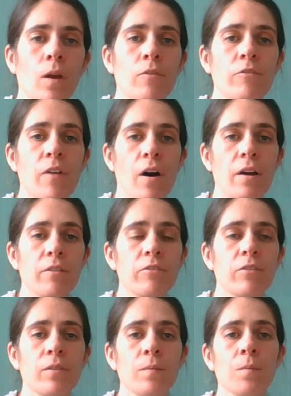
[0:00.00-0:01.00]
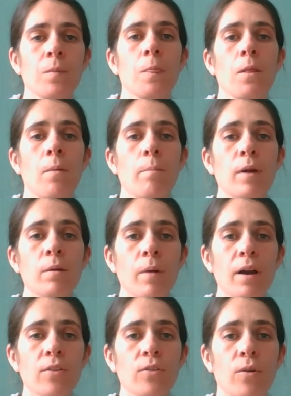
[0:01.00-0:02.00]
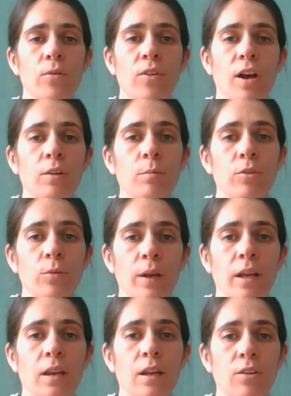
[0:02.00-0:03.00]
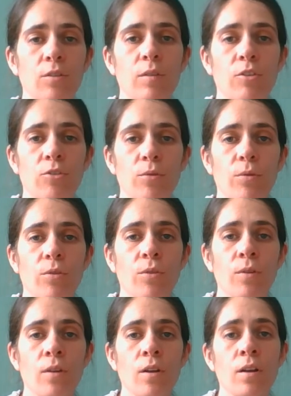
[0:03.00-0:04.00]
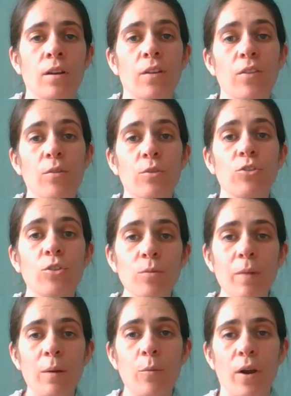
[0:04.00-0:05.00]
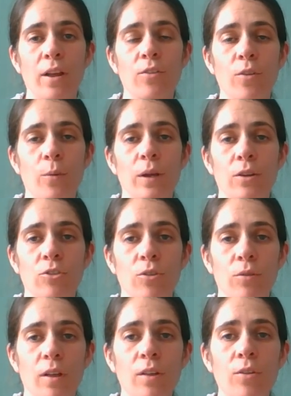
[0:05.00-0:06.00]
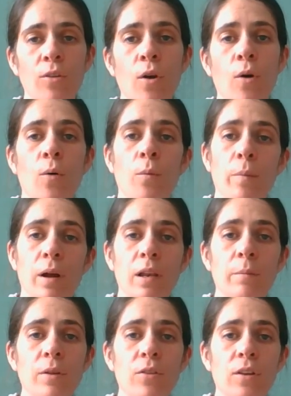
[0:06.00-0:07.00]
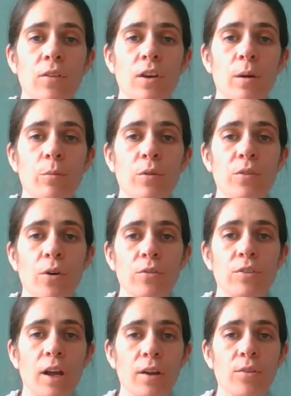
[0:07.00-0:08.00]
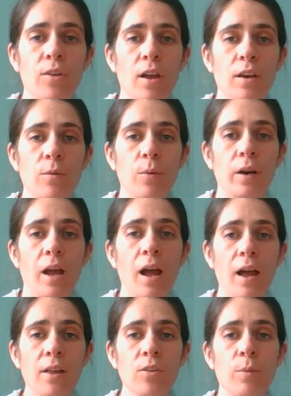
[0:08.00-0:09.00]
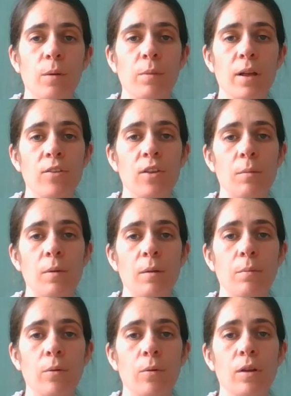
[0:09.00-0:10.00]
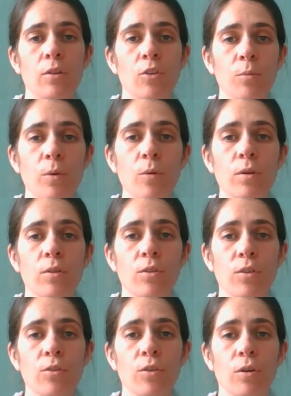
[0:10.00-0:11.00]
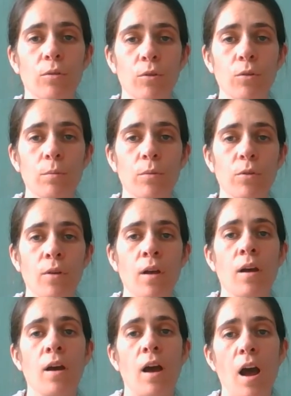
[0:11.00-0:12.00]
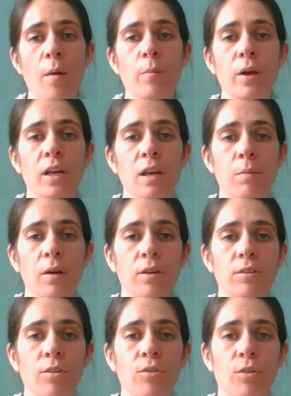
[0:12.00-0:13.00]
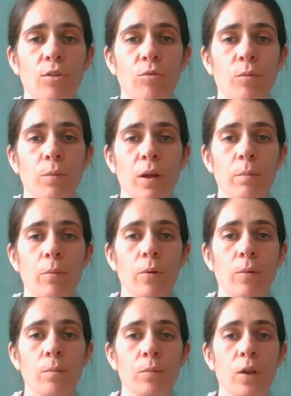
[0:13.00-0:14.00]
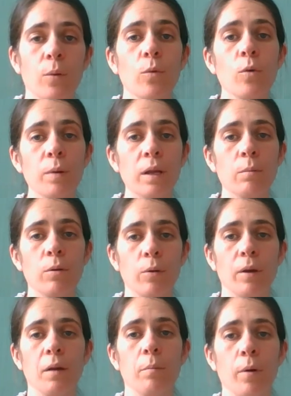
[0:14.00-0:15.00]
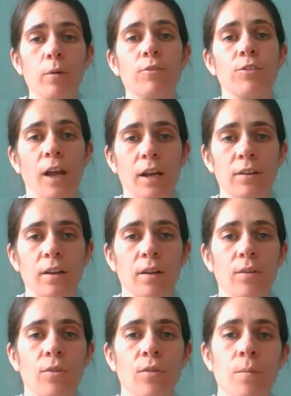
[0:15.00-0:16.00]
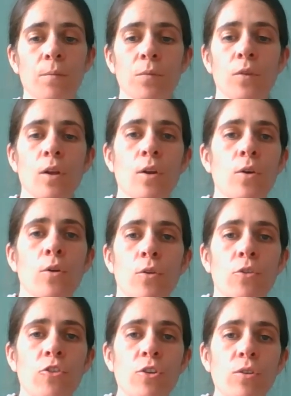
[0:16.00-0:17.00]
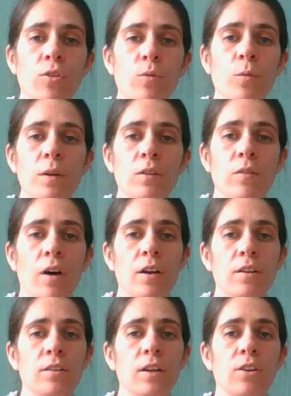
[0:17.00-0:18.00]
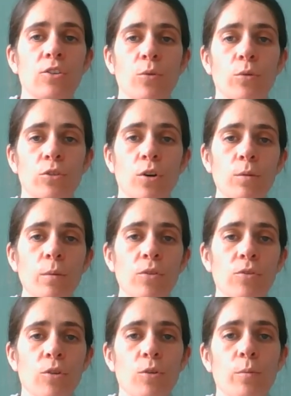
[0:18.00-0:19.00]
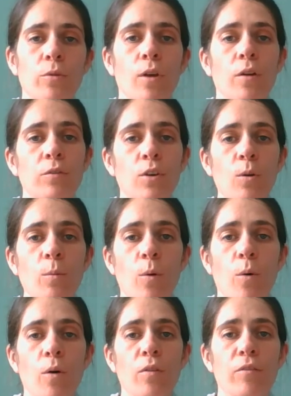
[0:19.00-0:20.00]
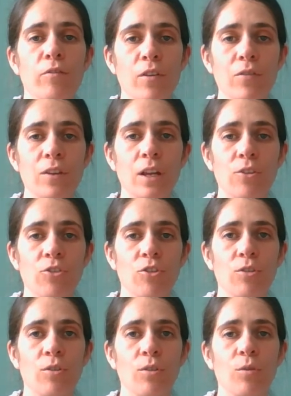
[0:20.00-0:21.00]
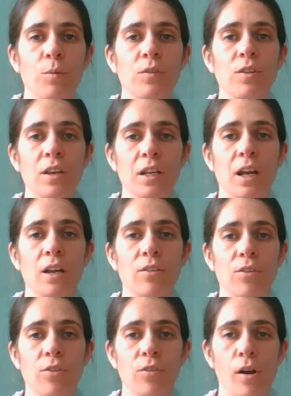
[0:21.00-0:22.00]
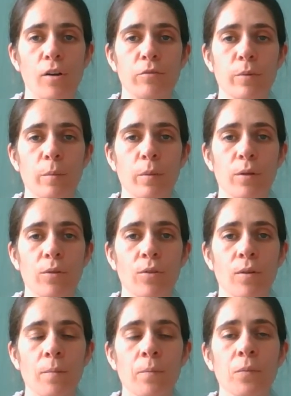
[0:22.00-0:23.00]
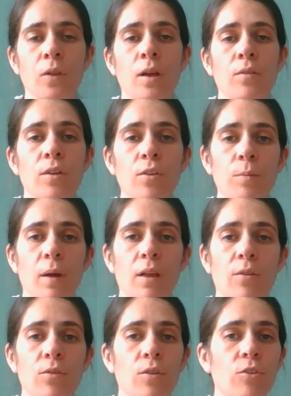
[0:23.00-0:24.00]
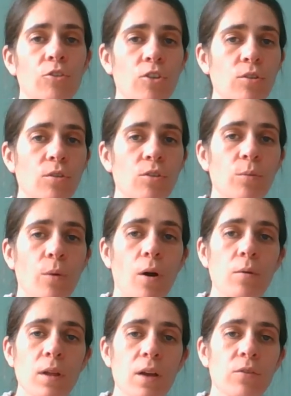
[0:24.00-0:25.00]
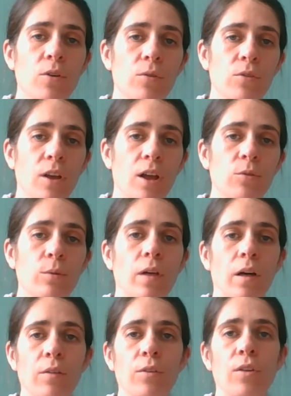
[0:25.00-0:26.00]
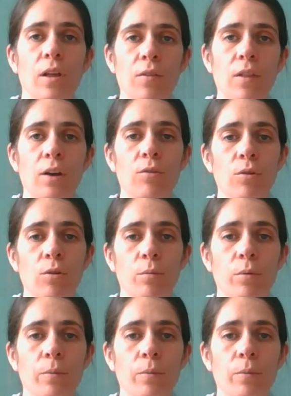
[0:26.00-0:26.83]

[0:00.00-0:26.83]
5, minimise contact between individuals. Now, there are 2 main ways that we can do this: by limiting the number of contacts anyone has by placing people in small, consistent groups, and by keeping a distance from people, and we'll be employing both tactics. Students will be divided into autonomous groups of no more than 15 students with dedicated staff members. This means that students will only have contact with others in their group.